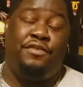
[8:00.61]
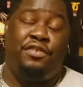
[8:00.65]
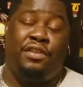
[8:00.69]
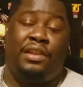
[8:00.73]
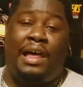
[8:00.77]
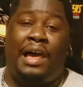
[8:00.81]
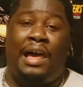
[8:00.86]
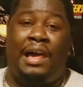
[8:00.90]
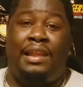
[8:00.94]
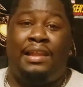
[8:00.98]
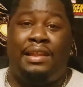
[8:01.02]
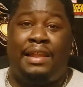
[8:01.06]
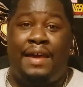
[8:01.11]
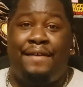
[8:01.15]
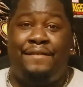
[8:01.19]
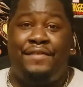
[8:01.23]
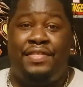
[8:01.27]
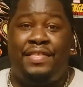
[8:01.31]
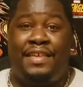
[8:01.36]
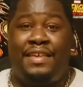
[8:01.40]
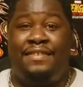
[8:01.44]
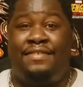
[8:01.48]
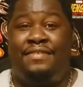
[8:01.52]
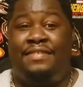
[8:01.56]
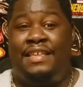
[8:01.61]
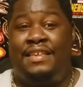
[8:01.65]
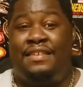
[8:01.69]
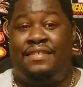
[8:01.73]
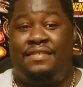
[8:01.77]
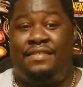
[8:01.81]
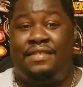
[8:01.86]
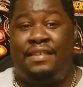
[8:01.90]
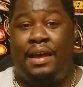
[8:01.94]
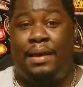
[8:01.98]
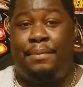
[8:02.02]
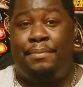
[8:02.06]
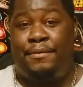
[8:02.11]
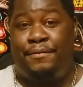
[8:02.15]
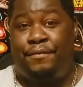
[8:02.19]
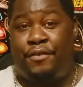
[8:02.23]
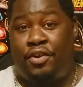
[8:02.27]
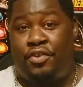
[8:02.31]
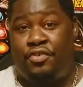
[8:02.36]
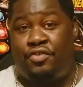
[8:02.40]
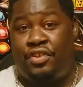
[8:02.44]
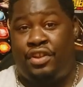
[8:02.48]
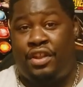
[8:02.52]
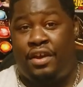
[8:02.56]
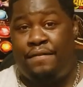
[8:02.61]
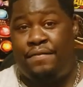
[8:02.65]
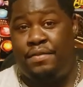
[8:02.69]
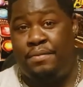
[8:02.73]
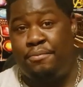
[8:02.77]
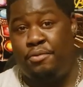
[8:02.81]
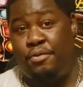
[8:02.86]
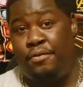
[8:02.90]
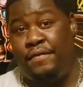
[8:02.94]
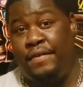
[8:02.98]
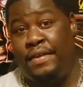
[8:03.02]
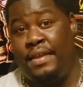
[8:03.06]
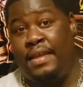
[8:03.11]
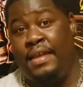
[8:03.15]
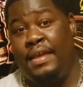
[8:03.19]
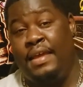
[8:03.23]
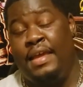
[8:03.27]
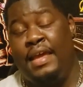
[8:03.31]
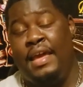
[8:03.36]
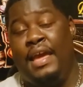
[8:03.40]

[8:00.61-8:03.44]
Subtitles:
July 11th is the subbed version of the movie,